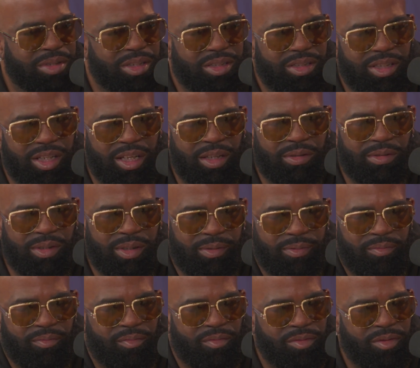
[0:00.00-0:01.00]
mixtapes.
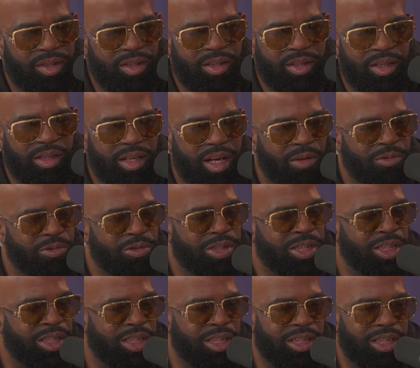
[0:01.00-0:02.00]
I
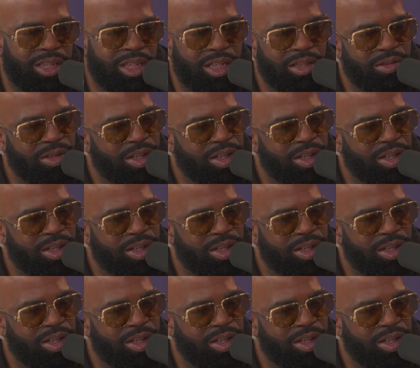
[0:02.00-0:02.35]
want in. Can